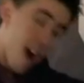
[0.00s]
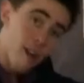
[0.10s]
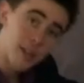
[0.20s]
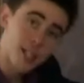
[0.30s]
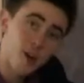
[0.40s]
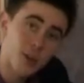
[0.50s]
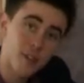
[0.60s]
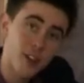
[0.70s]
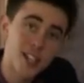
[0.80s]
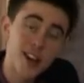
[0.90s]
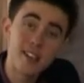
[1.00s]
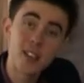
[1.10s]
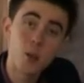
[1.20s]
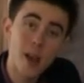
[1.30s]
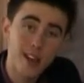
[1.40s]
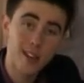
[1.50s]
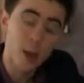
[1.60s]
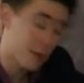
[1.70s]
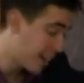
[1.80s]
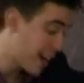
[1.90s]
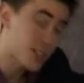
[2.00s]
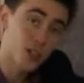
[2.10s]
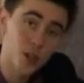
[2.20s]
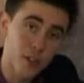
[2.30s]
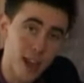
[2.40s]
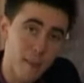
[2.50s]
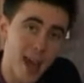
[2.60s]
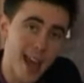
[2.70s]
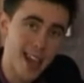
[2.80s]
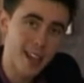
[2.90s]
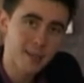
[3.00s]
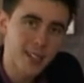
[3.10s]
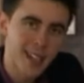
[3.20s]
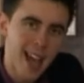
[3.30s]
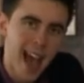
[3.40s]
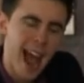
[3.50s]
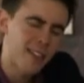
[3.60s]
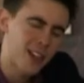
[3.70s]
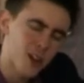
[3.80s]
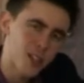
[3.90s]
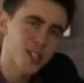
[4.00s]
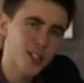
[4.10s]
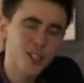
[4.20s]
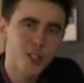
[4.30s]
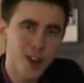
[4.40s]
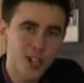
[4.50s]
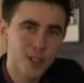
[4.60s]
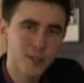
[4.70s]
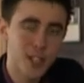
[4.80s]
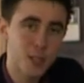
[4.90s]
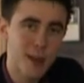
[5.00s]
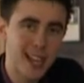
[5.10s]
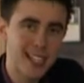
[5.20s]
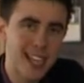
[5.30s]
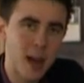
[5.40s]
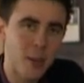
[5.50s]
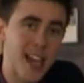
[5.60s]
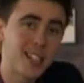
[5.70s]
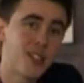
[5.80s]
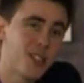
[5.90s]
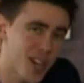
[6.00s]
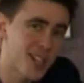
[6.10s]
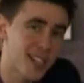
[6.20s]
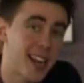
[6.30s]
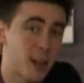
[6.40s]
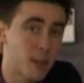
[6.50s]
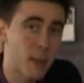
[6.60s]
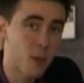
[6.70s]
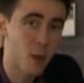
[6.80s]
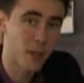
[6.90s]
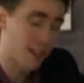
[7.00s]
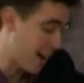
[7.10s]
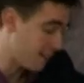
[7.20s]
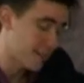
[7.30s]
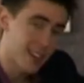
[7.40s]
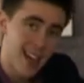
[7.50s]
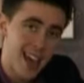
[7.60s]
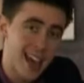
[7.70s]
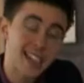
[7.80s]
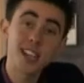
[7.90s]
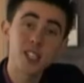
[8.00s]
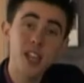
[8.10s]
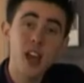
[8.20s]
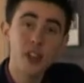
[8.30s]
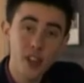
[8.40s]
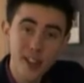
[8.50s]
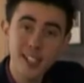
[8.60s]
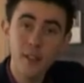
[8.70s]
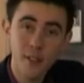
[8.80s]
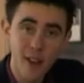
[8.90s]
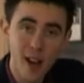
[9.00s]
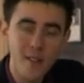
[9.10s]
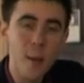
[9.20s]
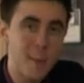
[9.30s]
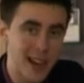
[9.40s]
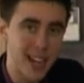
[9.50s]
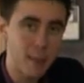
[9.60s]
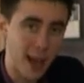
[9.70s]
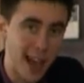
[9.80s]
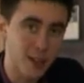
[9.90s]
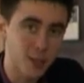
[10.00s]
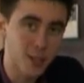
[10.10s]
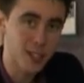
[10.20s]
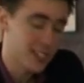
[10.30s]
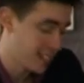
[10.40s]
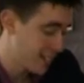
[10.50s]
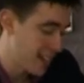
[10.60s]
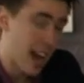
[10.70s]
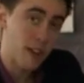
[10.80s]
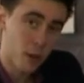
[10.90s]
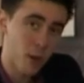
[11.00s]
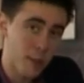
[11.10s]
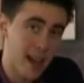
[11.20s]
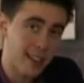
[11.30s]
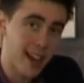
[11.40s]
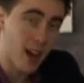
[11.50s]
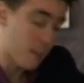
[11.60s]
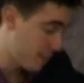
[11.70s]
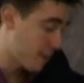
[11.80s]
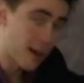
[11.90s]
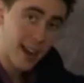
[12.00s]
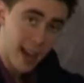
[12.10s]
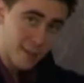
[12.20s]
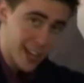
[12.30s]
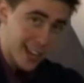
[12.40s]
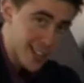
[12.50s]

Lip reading: I've been told that if I turn this wheel, I'm going to get a souvenir penny. And the cost of construction for the Spinnaker Tower is just a little bit more than that. It's actually £35 million. And if I want to make that up, I'm going to have to get